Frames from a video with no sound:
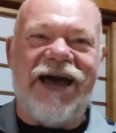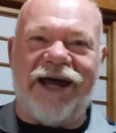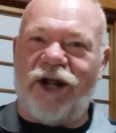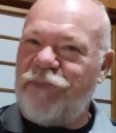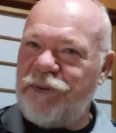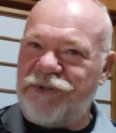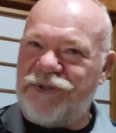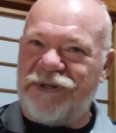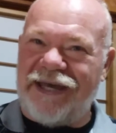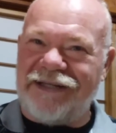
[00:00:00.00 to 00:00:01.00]
And I'll be with
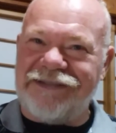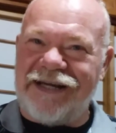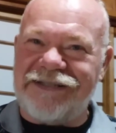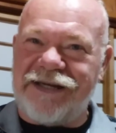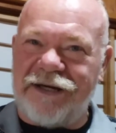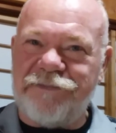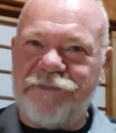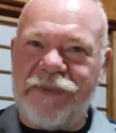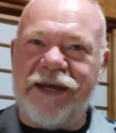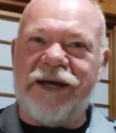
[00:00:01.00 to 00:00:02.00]
you again next time.
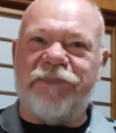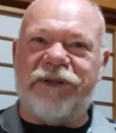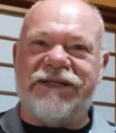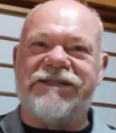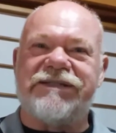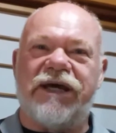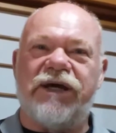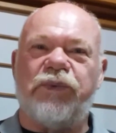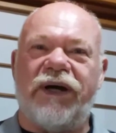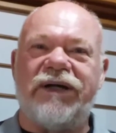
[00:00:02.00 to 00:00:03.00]
Please
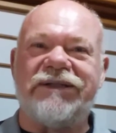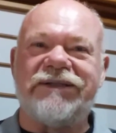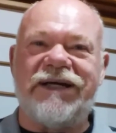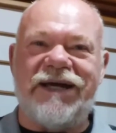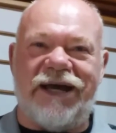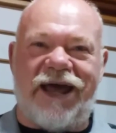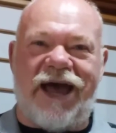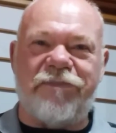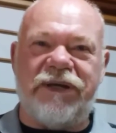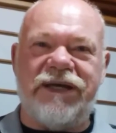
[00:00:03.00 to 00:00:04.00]
stay well and
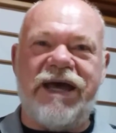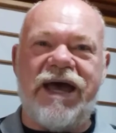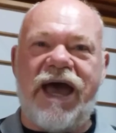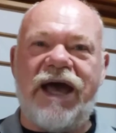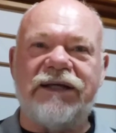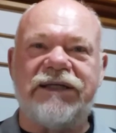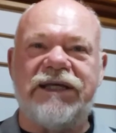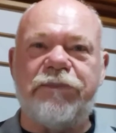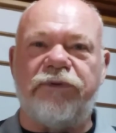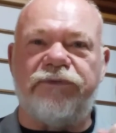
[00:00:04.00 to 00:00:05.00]
happy and
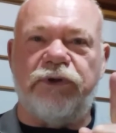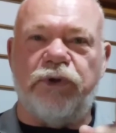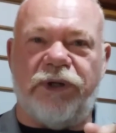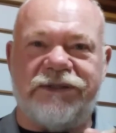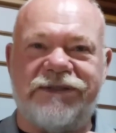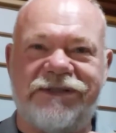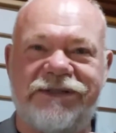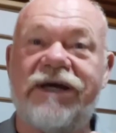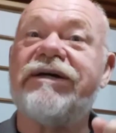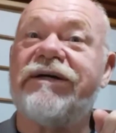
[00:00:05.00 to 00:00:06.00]
keep
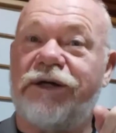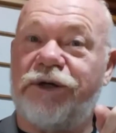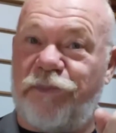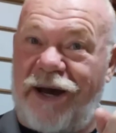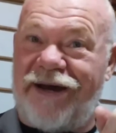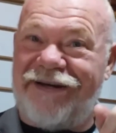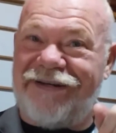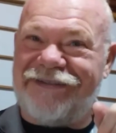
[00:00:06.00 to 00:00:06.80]
fluent. Bye.